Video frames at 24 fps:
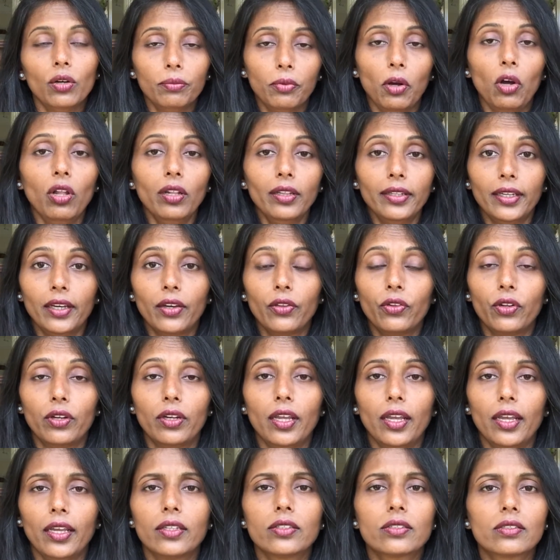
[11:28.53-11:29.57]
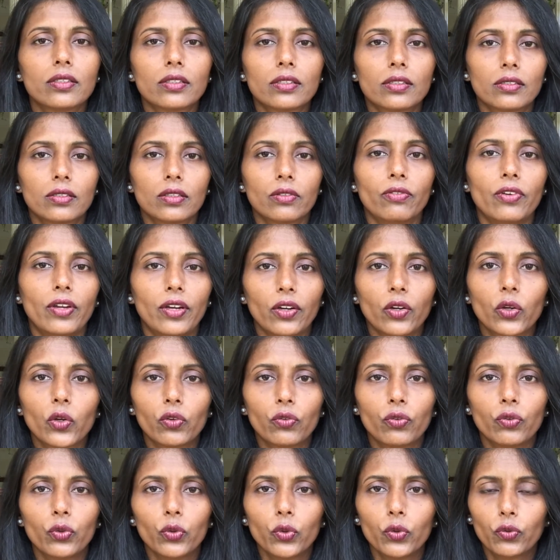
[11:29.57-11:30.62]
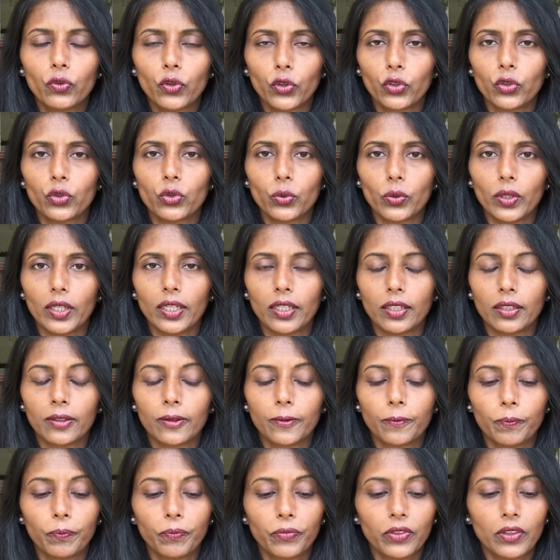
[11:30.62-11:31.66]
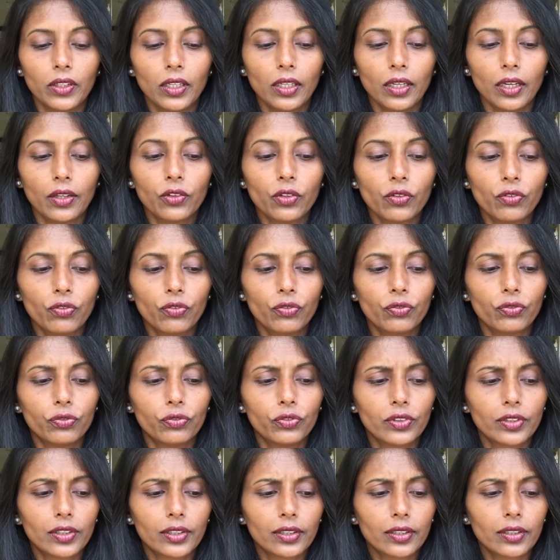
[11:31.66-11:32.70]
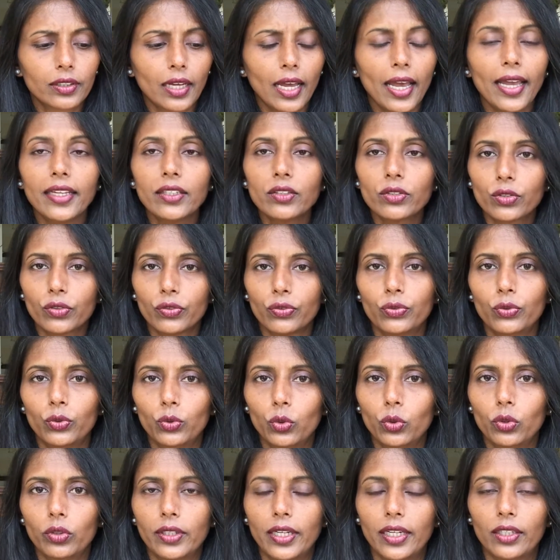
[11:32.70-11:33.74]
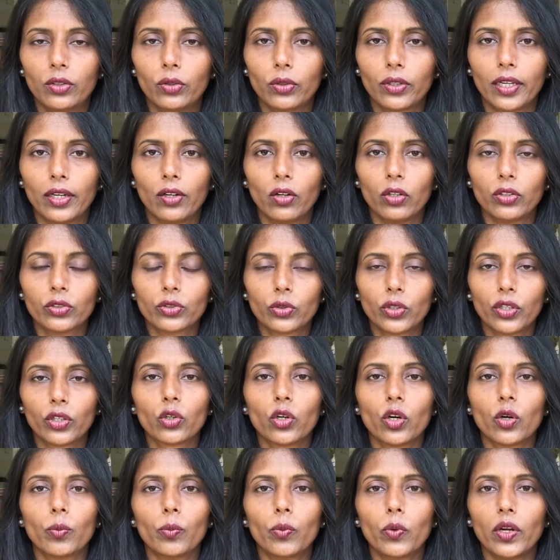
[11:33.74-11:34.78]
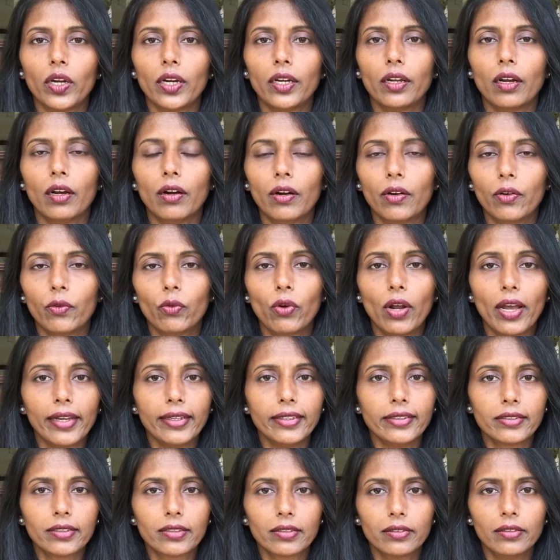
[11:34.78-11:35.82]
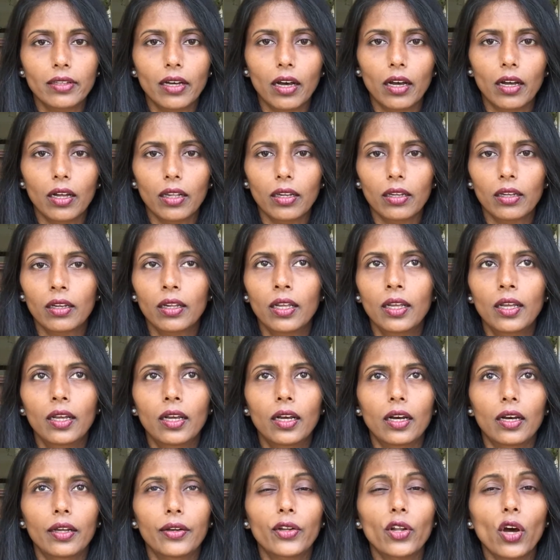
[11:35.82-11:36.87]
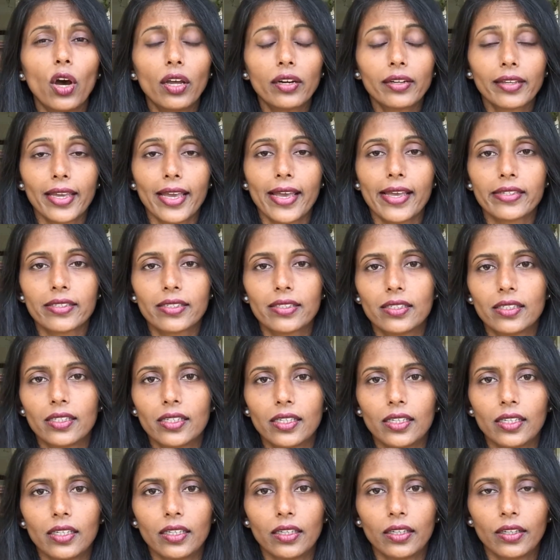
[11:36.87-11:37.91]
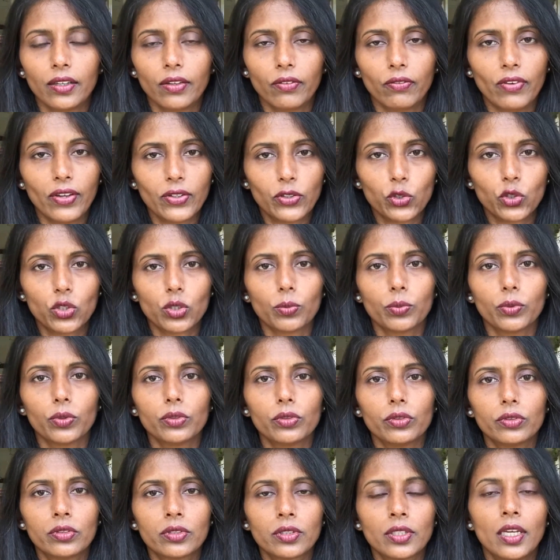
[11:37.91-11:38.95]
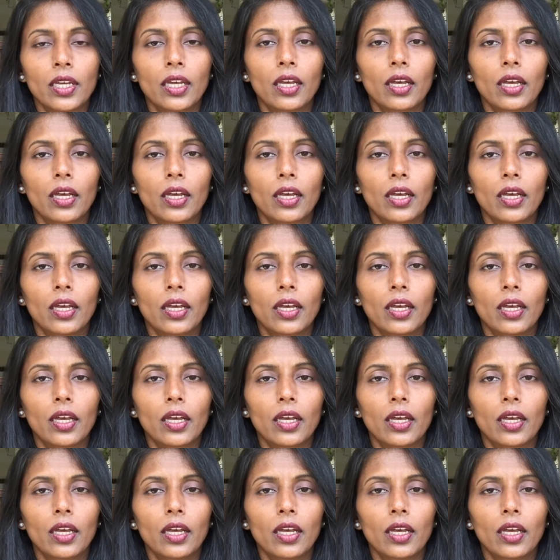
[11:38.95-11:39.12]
All the other days, this is a very good food for you to eat. The other kinds of food that you can also incorporate are rice, dal, non-gassy vegetables.